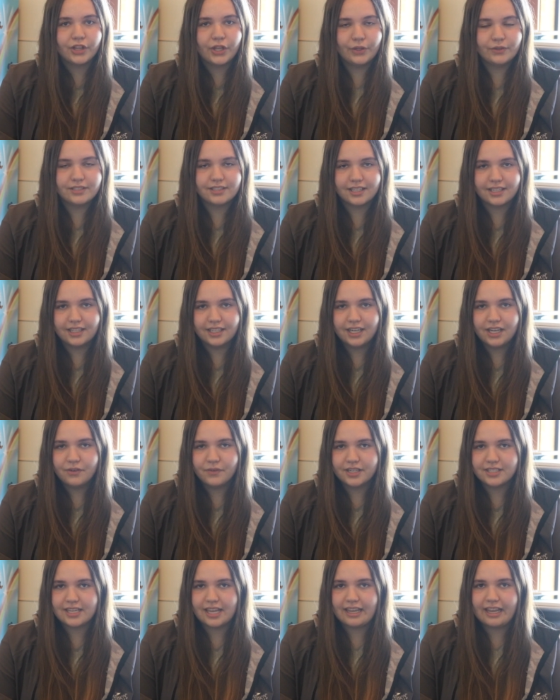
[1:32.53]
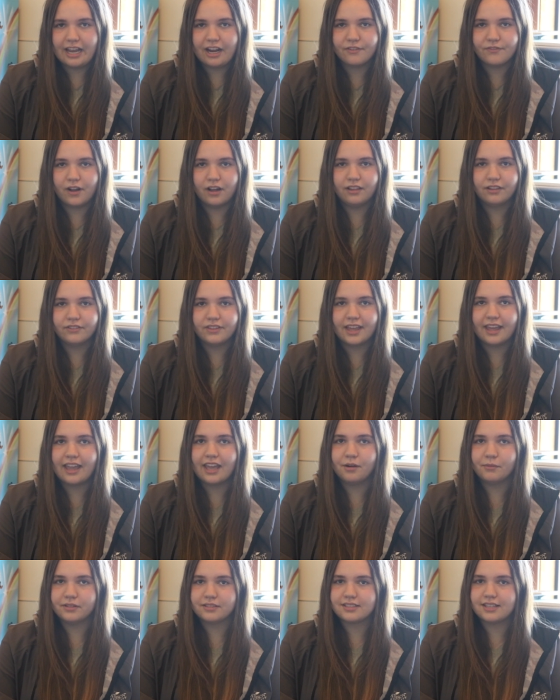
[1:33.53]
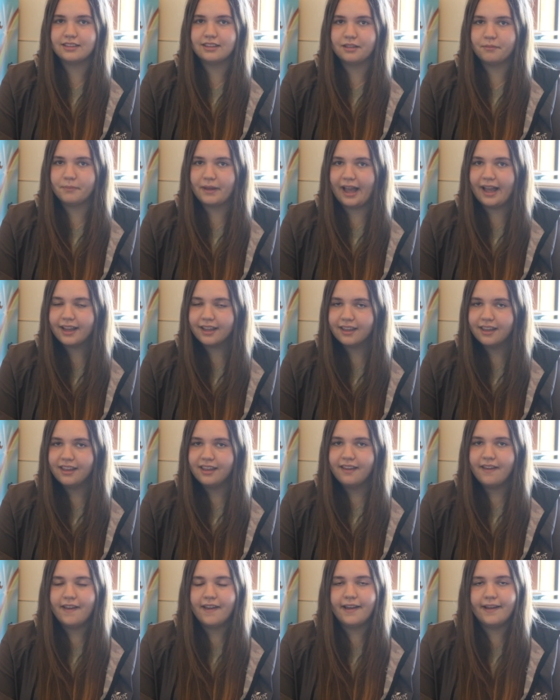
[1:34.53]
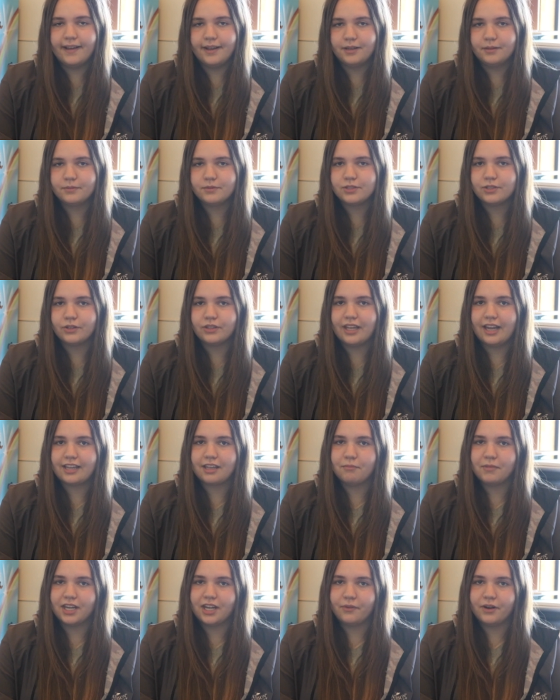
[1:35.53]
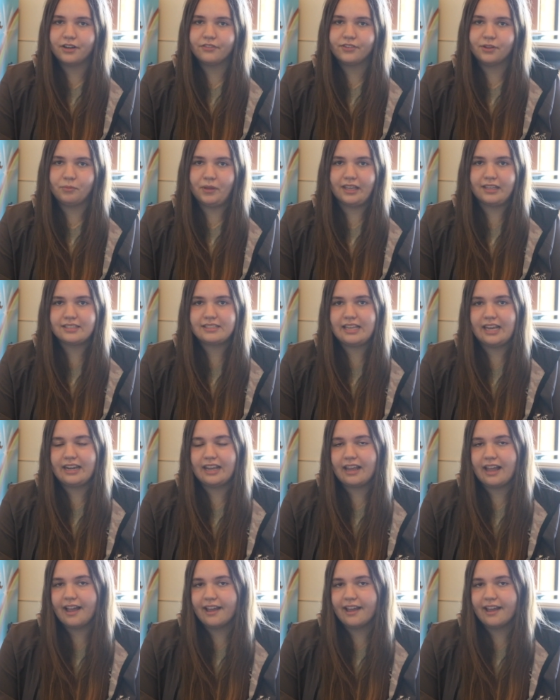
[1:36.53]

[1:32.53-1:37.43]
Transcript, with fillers: to close the clinic, we take care of all of the animals in the back. Um, so that can be anywhere from like setting